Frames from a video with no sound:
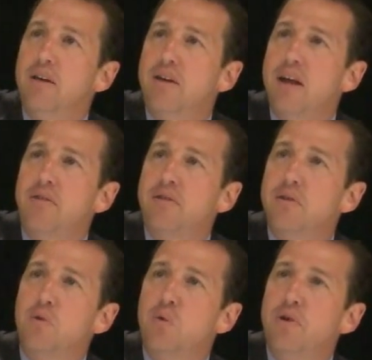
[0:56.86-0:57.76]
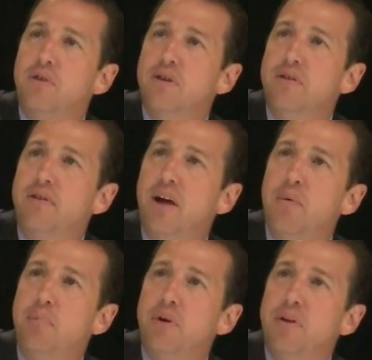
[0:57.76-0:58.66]
Tests and quizzes, I
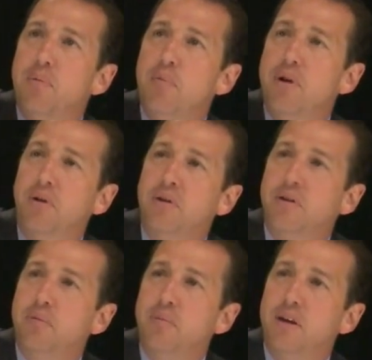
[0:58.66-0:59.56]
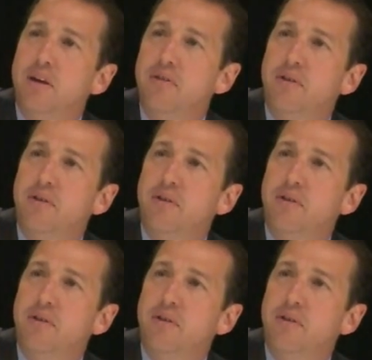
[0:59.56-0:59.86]
put in the middle because